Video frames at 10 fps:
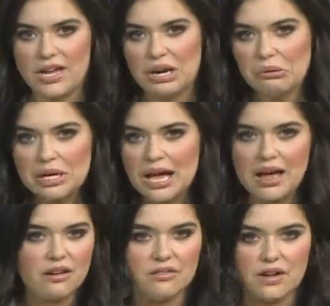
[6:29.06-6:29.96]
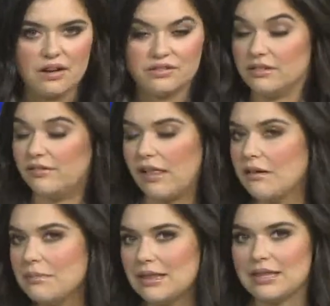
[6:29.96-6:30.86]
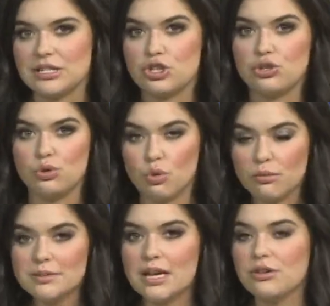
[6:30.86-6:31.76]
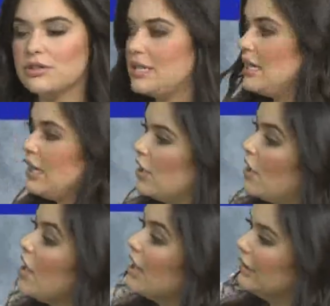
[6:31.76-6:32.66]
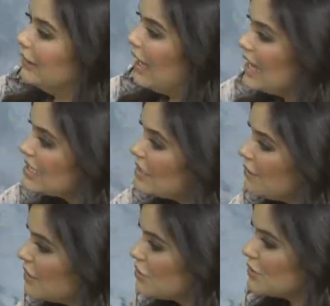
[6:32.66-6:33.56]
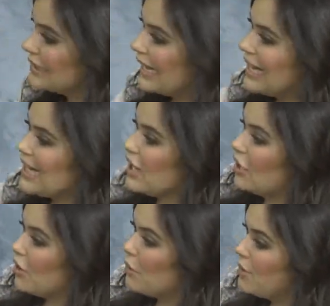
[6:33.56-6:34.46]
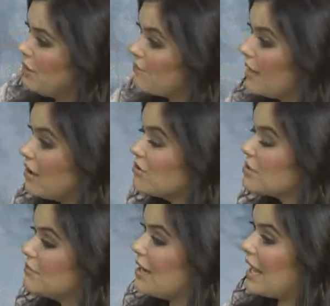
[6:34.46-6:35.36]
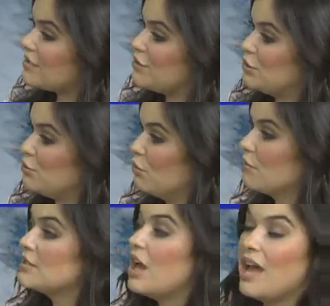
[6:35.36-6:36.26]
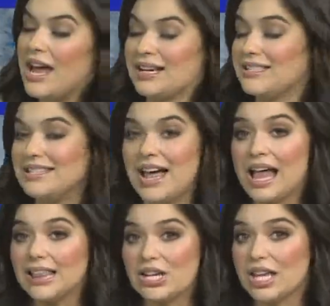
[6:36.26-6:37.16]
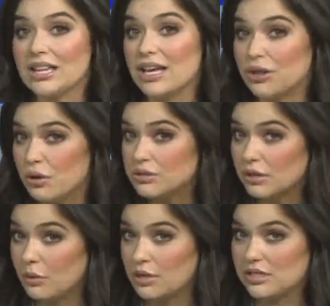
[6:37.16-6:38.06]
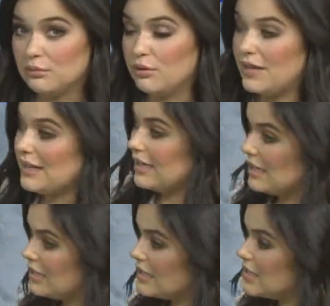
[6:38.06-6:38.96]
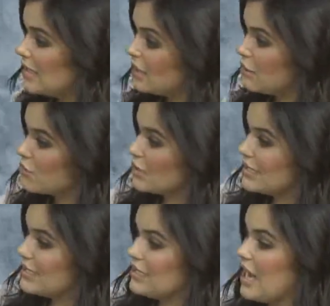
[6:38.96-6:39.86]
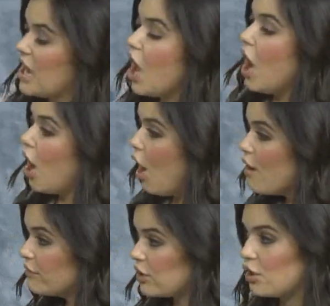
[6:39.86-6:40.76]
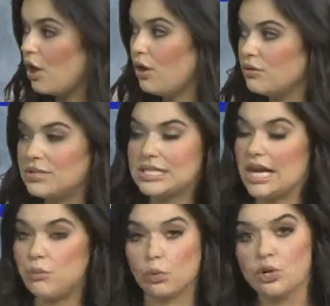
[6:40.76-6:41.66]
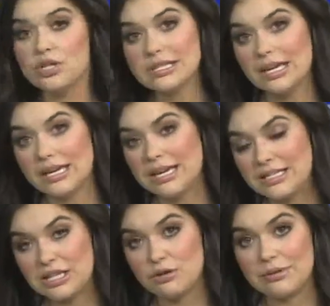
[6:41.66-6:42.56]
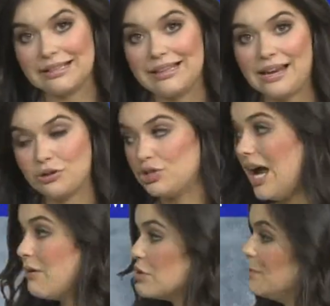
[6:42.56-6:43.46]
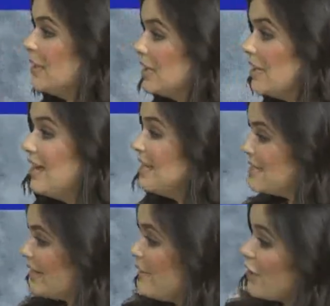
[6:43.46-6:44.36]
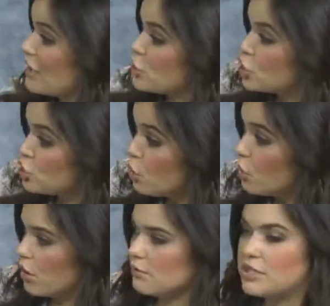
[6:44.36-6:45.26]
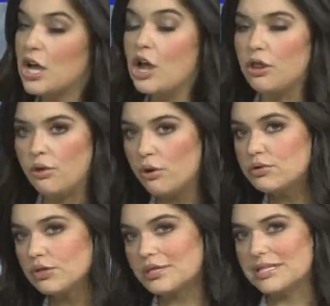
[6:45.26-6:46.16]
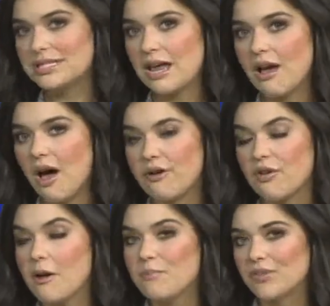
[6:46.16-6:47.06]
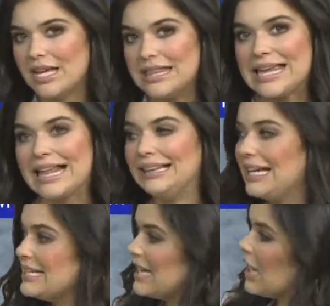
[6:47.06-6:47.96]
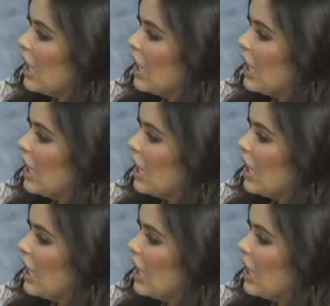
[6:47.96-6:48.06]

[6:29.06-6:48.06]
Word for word: area of, of, development, these storms that you're seeing here, lots of thunder and lightning along with them. They are some nasty storms. It's not looking like those are going to move inland. It does look like those are going to stay off the coast and we're just going to continue with the lighter showers, but the significant storms, those are going to stay off in the Atlantic